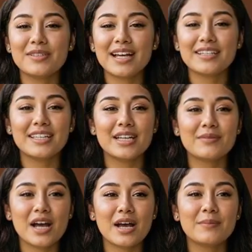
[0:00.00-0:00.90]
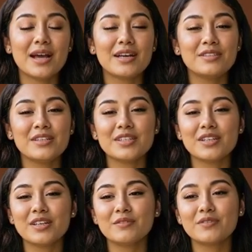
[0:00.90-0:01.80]
That same compound,
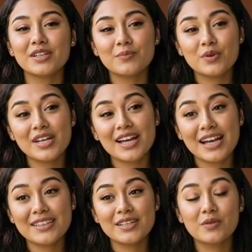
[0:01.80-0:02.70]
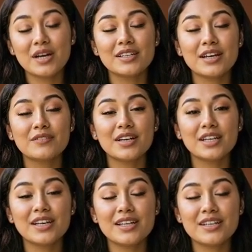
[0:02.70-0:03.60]
phosphoric acid rust
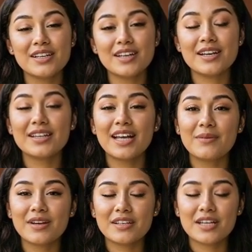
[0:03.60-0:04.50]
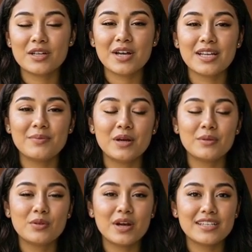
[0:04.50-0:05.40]
converter, chemically
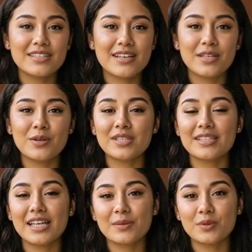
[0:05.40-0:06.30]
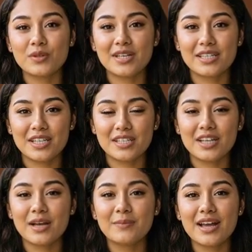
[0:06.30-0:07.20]
transforms rust into a stable, inert
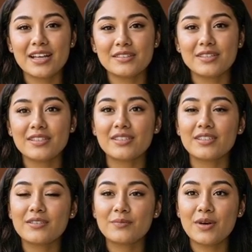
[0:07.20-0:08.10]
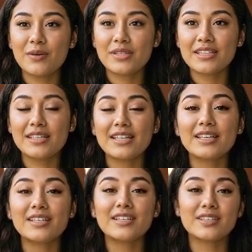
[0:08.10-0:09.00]
compound.
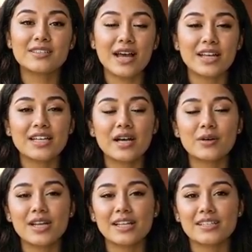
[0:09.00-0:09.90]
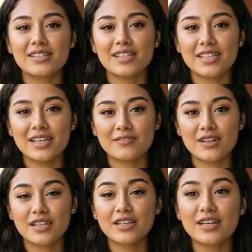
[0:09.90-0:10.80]
Permanently, not a coating, a
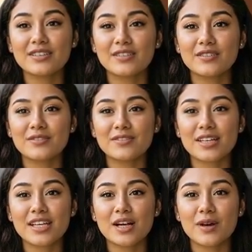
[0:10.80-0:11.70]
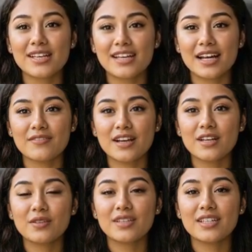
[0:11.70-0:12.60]
conversion. The U.S. Navy
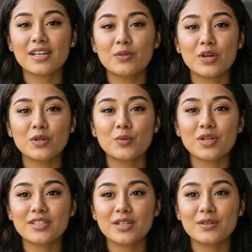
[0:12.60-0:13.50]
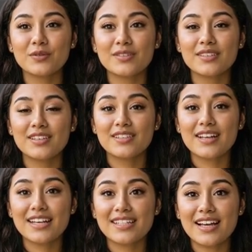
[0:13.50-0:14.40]
used it in World War II.
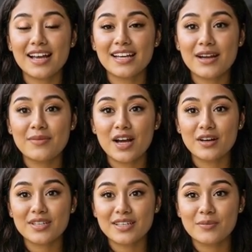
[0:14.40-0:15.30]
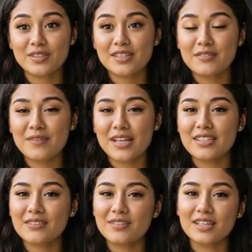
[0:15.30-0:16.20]
Texas A&M called it the most
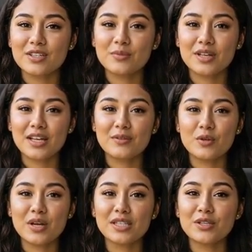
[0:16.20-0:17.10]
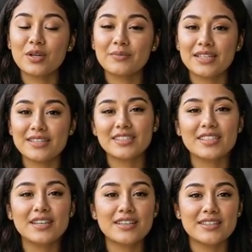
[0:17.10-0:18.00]
effective consumer-level rust treatment,
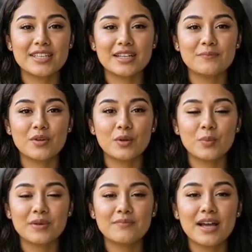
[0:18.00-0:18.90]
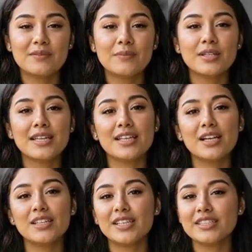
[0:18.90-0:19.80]
and a $4.5 billion
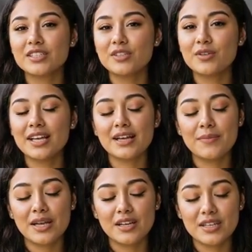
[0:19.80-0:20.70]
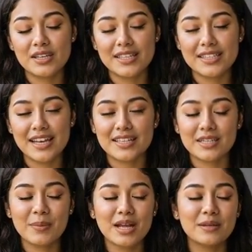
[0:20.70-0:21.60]
industry has made sure it stays
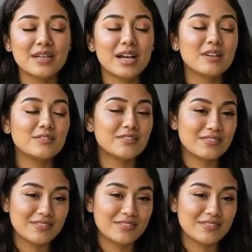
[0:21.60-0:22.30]
on the bottom shelf.